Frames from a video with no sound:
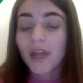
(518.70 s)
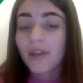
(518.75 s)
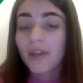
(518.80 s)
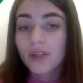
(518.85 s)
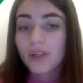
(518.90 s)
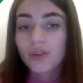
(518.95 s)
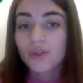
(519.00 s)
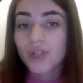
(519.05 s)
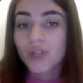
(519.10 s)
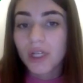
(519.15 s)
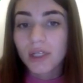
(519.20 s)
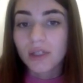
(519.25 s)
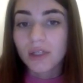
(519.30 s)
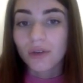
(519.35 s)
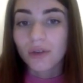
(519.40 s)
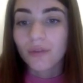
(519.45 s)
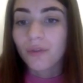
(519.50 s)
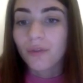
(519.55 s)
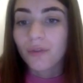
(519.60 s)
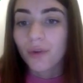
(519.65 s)

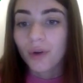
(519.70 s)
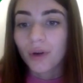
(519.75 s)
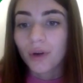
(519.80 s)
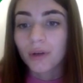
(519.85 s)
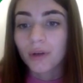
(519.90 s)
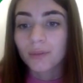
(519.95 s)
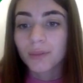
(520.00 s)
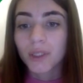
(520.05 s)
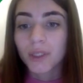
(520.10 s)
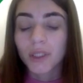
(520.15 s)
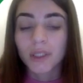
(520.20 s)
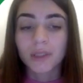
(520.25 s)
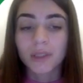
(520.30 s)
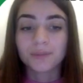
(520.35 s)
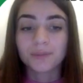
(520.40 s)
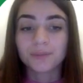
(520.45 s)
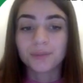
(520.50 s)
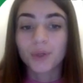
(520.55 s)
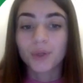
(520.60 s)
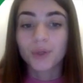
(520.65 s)
suggestion for
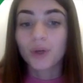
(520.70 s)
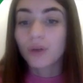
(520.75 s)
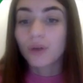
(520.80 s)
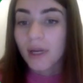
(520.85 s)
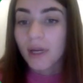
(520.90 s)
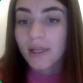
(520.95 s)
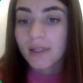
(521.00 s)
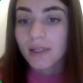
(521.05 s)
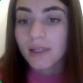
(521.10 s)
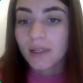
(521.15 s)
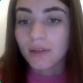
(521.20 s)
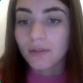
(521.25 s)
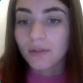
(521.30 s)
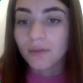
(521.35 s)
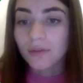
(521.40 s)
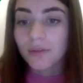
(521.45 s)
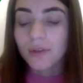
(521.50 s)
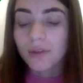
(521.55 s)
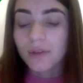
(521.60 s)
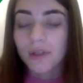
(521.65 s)

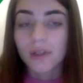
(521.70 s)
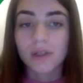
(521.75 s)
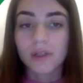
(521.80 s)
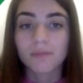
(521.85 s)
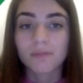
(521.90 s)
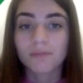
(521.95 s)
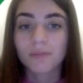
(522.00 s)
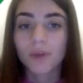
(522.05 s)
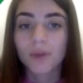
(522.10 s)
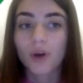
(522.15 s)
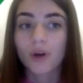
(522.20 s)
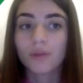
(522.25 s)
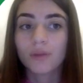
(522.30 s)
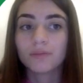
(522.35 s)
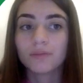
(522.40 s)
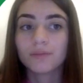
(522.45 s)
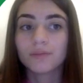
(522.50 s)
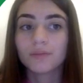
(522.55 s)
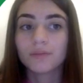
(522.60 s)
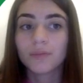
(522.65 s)
progressive
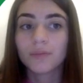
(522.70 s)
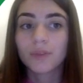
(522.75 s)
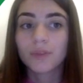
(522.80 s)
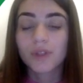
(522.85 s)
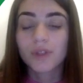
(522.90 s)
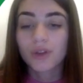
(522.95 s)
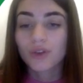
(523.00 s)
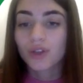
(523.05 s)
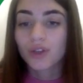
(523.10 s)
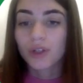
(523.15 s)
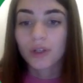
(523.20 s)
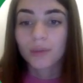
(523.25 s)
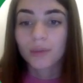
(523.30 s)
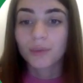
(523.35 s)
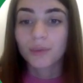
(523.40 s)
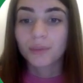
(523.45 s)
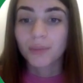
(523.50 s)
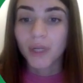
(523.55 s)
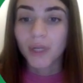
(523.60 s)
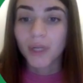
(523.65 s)
on social
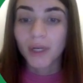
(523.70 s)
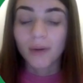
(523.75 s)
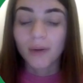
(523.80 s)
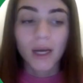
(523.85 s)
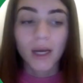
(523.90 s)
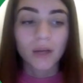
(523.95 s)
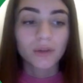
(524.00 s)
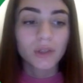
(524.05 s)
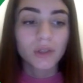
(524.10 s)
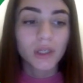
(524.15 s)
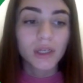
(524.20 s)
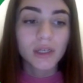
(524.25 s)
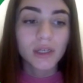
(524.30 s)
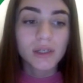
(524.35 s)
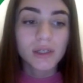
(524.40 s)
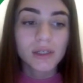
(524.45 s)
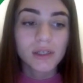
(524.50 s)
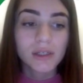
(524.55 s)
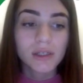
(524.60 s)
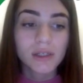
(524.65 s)
background
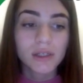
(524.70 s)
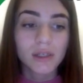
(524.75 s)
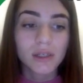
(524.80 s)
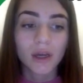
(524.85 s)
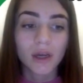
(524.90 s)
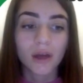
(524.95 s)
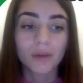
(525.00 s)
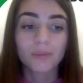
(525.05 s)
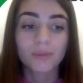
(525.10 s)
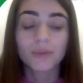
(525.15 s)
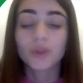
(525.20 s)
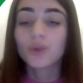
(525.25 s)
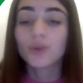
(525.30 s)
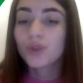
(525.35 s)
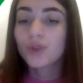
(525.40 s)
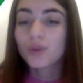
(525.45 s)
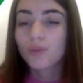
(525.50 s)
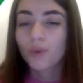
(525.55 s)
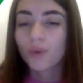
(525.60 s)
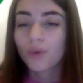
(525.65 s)
is to
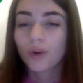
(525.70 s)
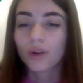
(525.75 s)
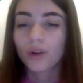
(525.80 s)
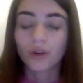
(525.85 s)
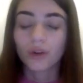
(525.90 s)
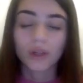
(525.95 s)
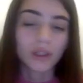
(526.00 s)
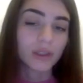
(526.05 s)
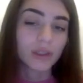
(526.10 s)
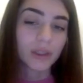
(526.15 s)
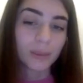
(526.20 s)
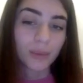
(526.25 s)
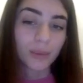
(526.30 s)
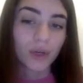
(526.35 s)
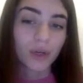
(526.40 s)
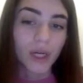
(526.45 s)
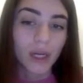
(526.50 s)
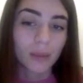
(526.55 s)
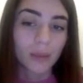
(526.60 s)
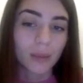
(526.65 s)
use more loyalty
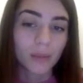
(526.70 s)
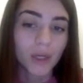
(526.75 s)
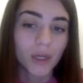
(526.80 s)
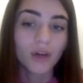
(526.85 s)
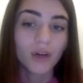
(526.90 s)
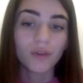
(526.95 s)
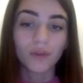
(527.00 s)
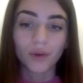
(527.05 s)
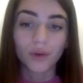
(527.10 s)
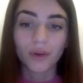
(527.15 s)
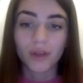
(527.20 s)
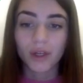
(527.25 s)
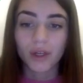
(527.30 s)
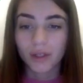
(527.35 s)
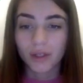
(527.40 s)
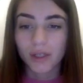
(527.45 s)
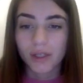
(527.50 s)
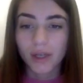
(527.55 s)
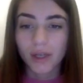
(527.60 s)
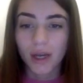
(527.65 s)
program for their
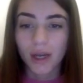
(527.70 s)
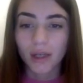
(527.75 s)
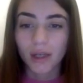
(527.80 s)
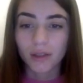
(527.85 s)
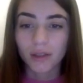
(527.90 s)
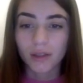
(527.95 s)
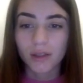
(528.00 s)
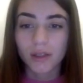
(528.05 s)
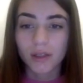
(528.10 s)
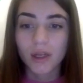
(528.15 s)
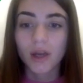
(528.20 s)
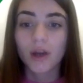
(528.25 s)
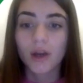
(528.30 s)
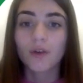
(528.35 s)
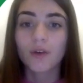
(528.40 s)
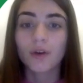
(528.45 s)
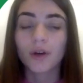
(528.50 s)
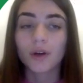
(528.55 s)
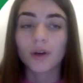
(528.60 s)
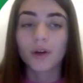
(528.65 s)
designers.
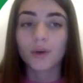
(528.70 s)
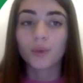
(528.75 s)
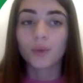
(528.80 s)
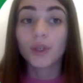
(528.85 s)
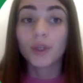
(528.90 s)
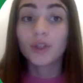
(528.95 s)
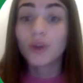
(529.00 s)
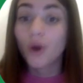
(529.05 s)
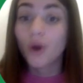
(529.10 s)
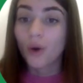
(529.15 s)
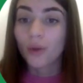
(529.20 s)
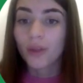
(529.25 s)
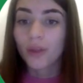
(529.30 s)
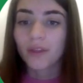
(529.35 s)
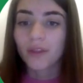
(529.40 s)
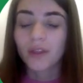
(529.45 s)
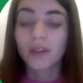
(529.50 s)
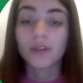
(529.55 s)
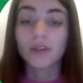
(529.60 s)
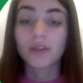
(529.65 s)
We know
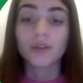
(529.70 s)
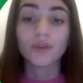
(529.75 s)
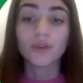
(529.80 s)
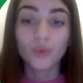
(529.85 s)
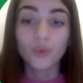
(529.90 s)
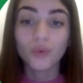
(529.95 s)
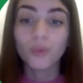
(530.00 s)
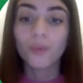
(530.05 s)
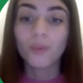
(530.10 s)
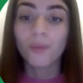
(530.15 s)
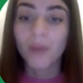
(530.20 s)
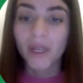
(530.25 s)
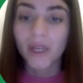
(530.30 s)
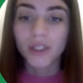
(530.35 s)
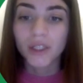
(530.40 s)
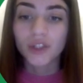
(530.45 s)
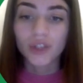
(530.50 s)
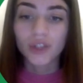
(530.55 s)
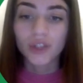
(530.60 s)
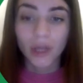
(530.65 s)
that they do
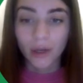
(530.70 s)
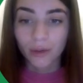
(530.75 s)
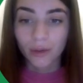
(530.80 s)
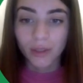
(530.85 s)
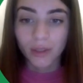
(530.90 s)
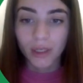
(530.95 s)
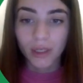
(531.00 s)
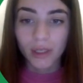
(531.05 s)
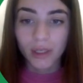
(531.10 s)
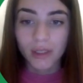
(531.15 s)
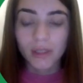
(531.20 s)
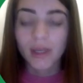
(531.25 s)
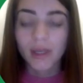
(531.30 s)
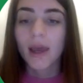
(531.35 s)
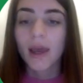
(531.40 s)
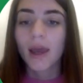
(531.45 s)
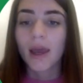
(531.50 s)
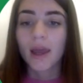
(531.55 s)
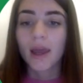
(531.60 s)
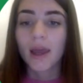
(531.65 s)
many charities
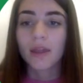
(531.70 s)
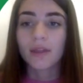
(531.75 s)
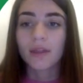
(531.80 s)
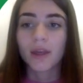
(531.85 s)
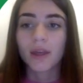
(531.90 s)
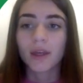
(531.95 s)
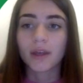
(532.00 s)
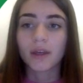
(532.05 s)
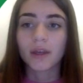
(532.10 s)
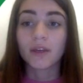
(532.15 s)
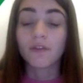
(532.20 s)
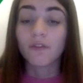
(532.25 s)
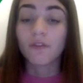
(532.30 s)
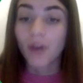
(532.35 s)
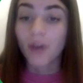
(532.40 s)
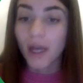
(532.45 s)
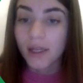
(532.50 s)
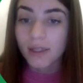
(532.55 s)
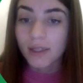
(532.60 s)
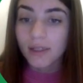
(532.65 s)
and they
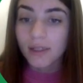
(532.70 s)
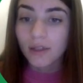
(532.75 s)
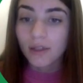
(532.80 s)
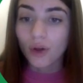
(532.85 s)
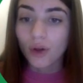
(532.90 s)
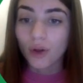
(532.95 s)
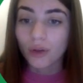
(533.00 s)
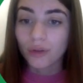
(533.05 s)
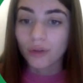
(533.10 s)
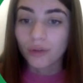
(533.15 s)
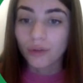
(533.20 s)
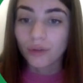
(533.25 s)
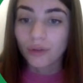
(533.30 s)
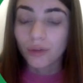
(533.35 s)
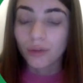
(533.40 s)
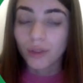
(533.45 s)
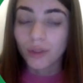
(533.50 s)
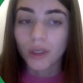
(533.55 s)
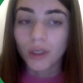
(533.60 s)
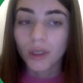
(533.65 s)
invest
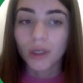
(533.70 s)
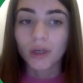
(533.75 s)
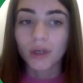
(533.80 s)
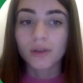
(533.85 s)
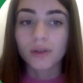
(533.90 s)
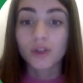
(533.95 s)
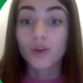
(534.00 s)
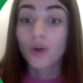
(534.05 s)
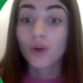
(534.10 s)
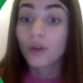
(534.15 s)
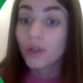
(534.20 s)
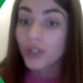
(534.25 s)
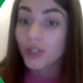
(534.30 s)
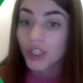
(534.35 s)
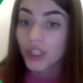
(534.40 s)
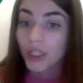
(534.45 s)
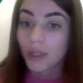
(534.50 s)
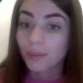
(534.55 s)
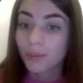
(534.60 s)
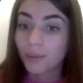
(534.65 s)
on
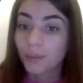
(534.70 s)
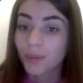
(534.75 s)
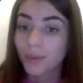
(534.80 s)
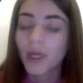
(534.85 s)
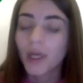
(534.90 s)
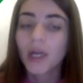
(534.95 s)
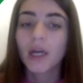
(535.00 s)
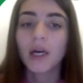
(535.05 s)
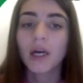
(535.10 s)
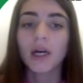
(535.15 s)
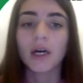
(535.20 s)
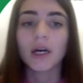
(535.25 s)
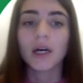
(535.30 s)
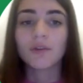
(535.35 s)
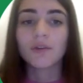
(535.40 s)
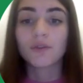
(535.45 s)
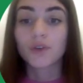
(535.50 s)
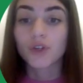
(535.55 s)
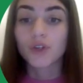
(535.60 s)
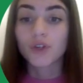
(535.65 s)
scholarship
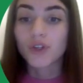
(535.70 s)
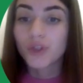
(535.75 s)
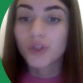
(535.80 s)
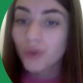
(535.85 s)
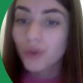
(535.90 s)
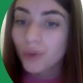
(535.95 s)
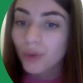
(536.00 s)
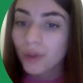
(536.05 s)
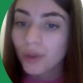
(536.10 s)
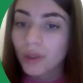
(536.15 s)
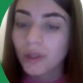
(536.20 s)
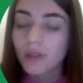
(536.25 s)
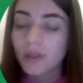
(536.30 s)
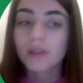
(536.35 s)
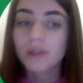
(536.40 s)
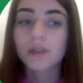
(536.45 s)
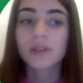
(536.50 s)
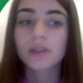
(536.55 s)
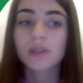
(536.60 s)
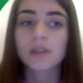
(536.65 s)
for
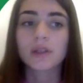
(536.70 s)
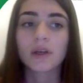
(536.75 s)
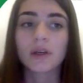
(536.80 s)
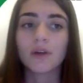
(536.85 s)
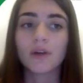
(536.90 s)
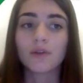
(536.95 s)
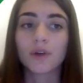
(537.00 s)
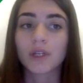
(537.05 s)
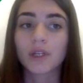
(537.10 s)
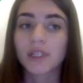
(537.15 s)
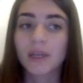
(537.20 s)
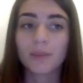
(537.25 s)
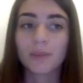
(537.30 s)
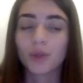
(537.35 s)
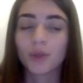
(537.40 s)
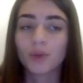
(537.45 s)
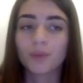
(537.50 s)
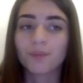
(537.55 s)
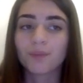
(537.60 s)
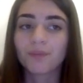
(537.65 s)
students. For
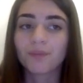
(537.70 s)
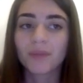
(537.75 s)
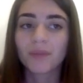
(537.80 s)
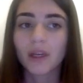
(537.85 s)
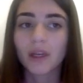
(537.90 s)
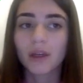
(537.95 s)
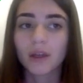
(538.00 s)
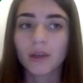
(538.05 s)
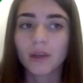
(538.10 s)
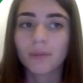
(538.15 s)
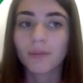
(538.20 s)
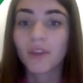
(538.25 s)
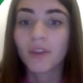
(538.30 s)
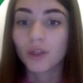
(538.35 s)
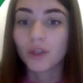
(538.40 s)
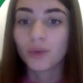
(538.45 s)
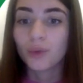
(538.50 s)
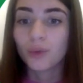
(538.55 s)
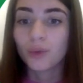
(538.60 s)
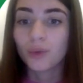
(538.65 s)
example,
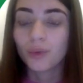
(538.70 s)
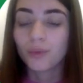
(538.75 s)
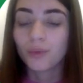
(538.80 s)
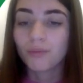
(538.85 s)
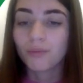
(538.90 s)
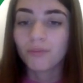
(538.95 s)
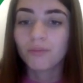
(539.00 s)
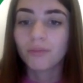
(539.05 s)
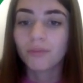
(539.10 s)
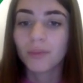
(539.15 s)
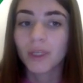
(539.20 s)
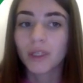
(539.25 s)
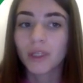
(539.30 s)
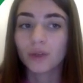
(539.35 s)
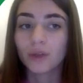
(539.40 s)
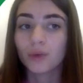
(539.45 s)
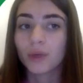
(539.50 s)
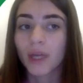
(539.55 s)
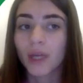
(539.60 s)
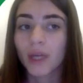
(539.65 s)
they do
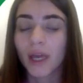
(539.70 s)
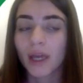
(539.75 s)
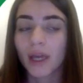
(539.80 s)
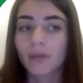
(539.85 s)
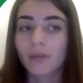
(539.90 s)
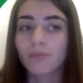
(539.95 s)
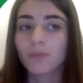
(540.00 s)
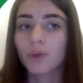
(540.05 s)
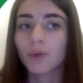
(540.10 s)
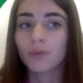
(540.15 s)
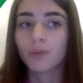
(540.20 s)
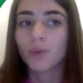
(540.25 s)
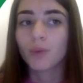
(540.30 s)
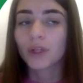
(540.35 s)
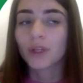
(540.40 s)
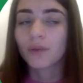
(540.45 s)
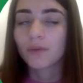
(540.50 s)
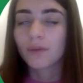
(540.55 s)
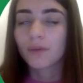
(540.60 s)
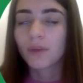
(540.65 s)
in UK.
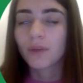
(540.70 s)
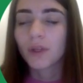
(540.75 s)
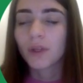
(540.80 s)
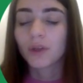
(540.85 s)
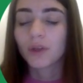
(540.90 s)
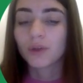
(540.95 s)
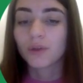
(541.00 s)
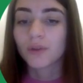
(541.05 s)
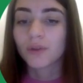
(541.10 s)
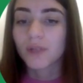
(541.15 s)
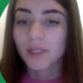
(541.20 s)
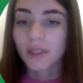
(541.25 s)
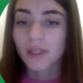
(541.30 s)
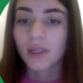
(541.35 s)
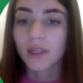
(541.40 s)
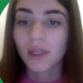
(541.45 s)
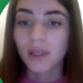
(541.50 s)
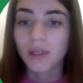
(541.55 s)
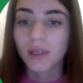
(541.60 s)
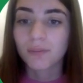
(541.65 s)
One of the universities
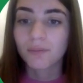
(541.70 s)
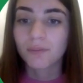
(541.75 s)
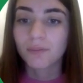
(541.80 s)
they